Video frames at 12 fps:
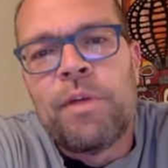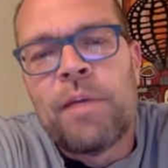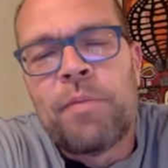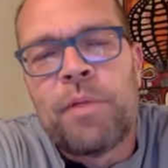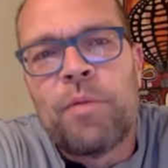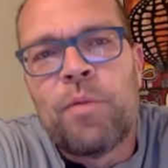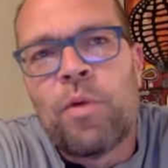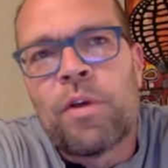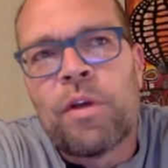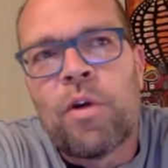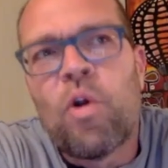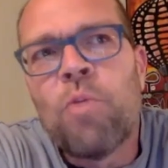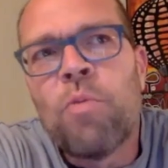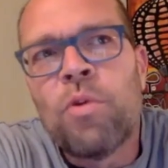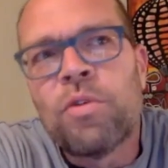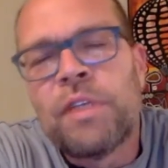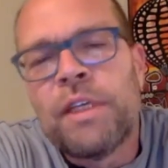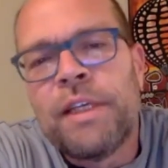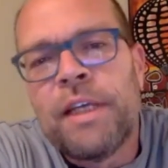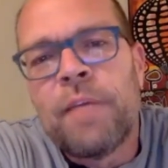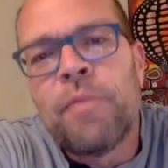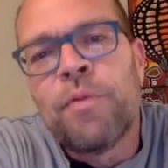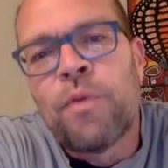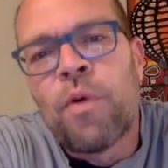had been working almost a year
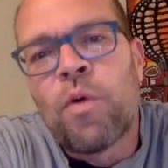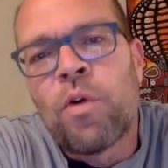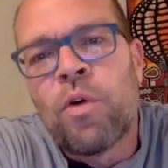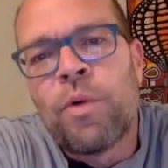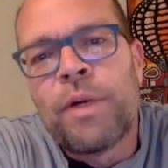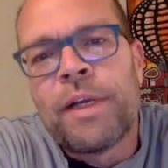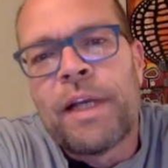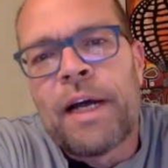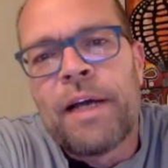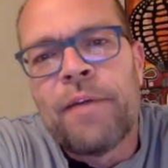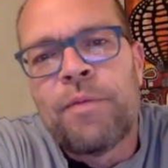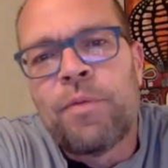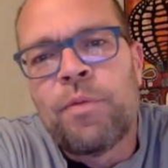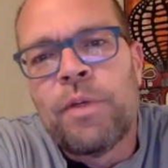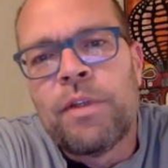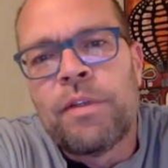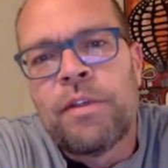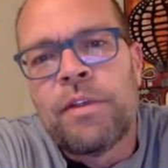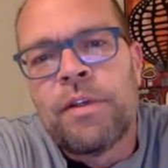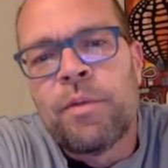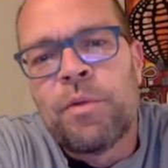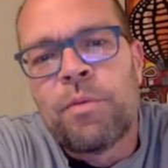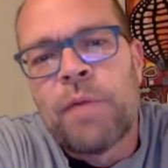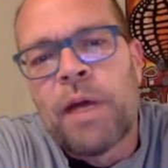before going live with
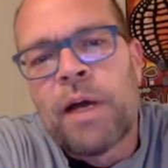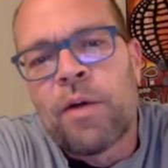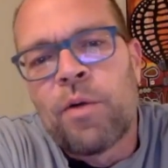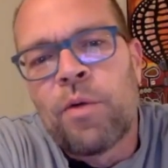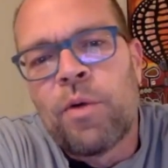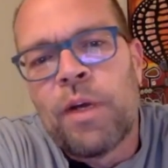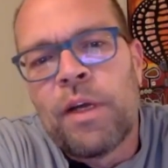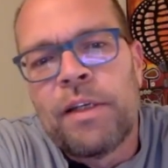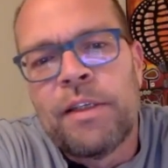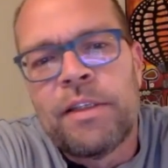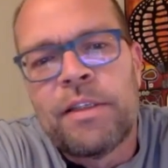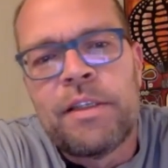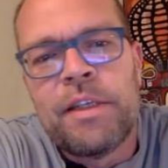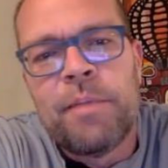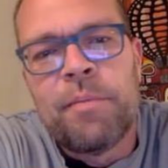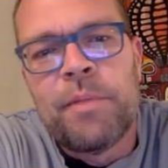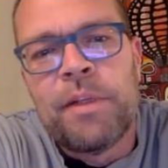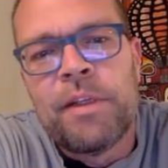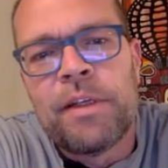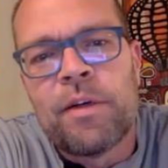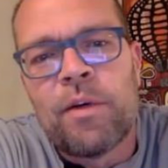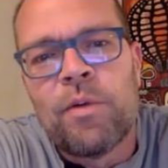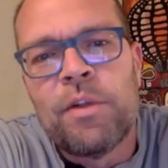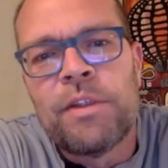Marco and his team, building
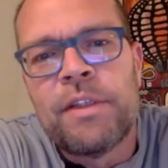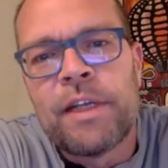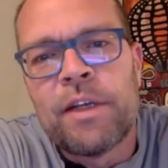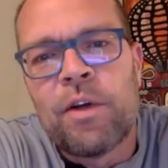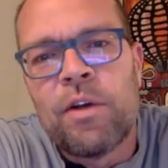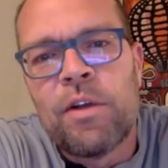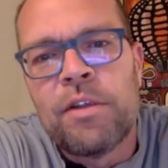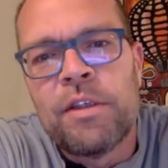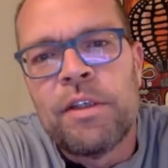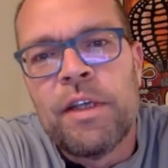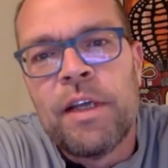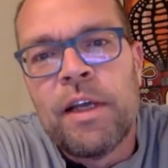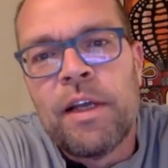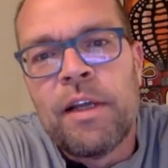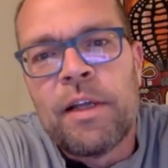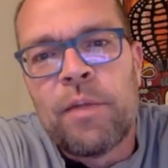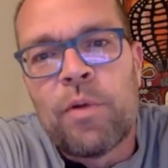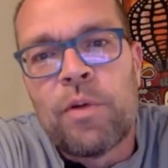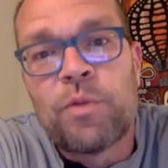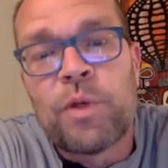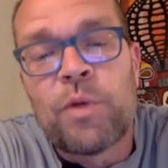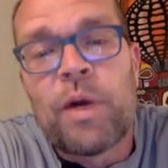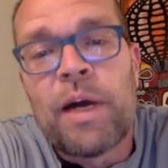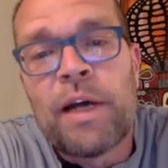all the technology that was
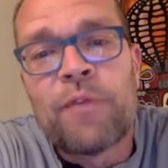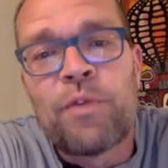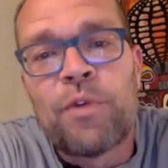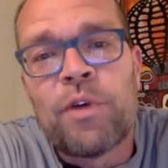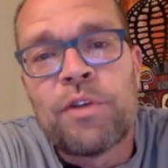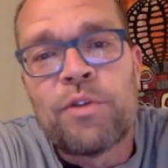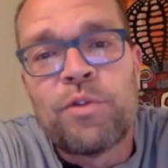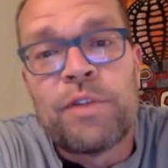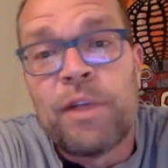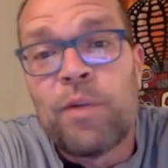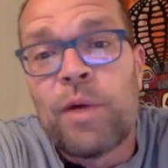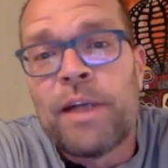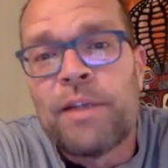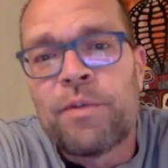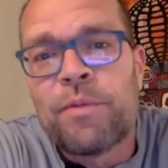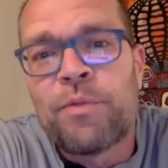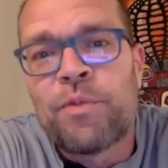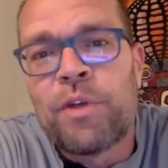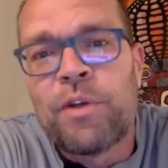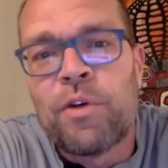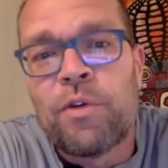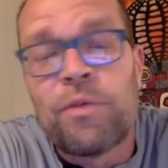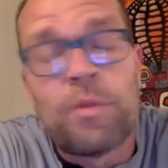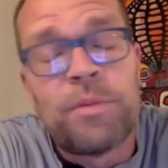required for us to sell wine from
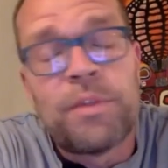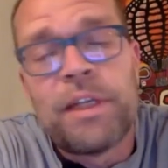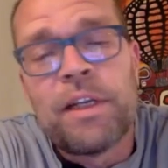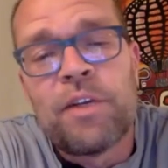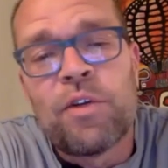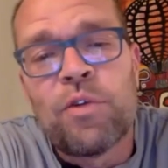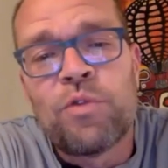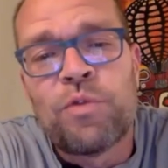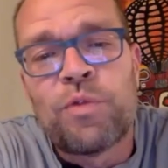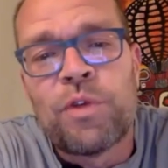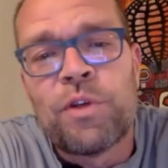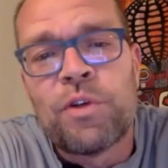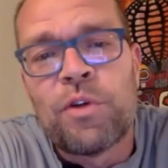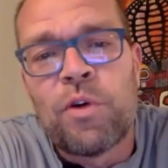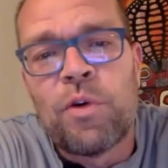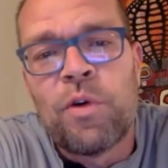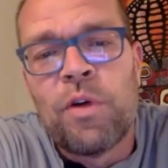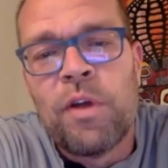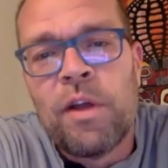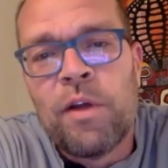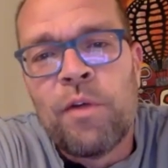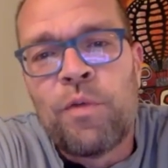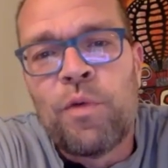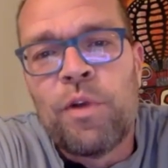cellar door to front door,
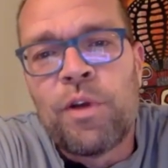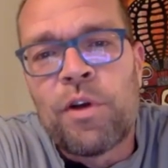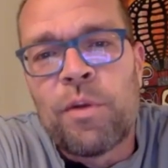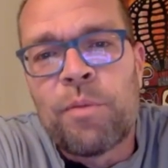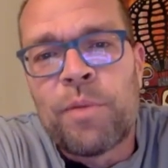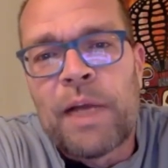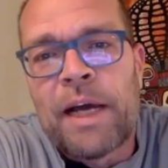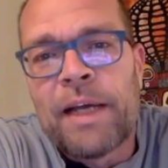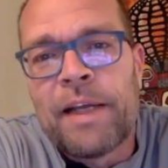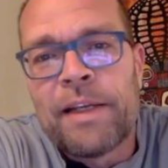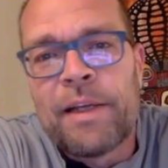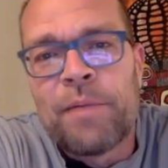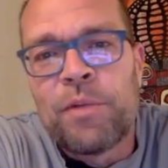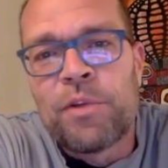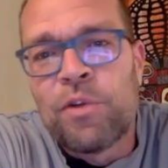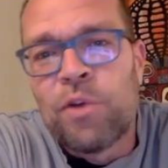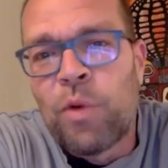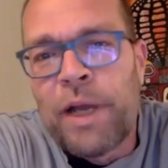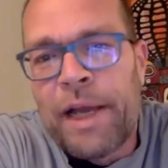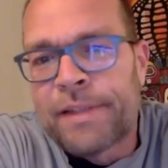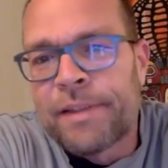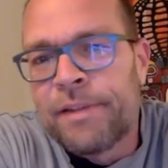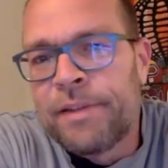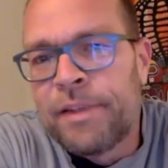fully compliant and with no
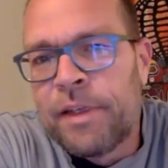hassle.